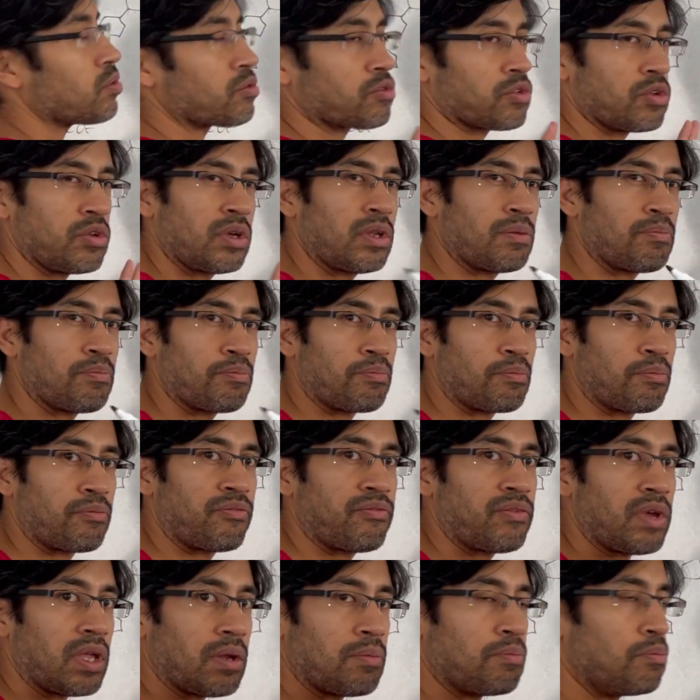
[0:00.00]
So you can
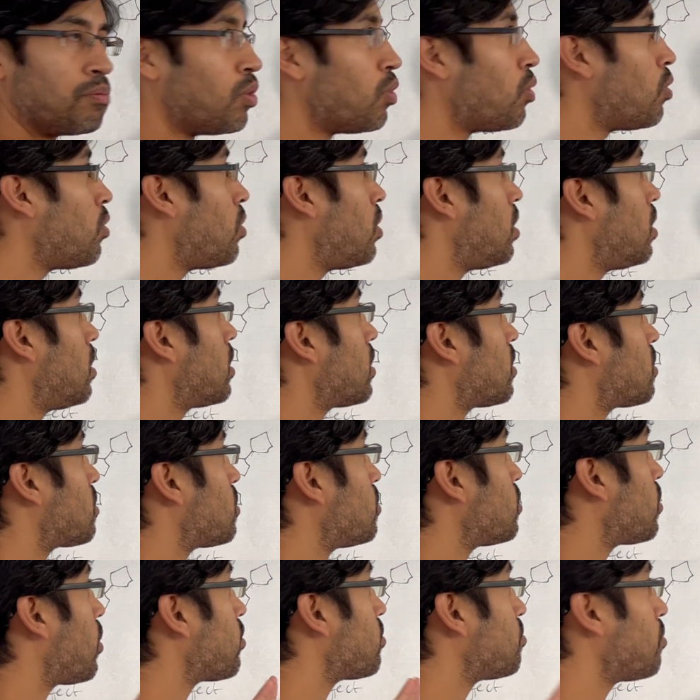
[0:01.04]
fit more
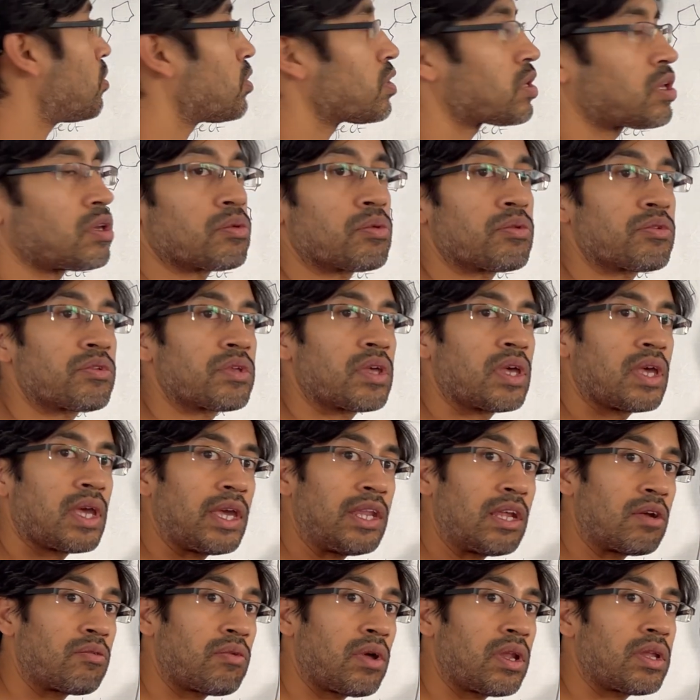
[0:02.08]
glucose molecules in
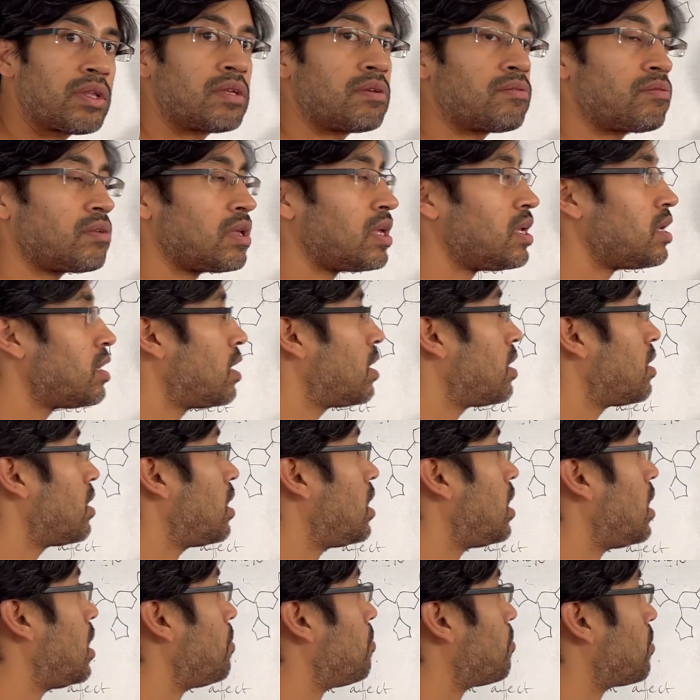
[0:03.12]
a relatively
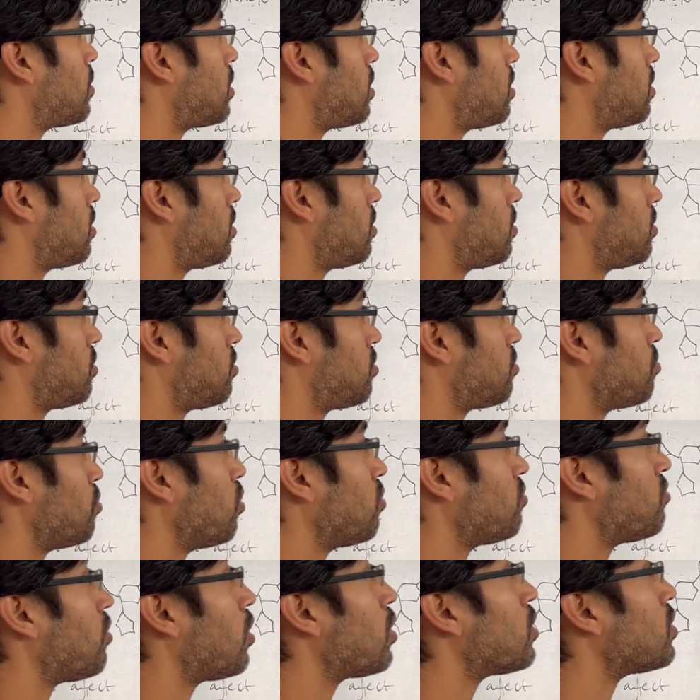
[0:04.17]
small
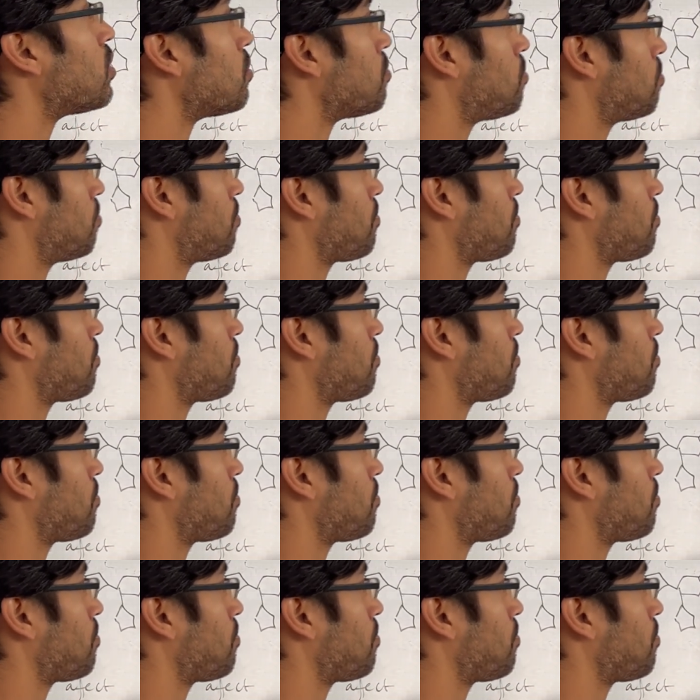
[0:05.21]
volume.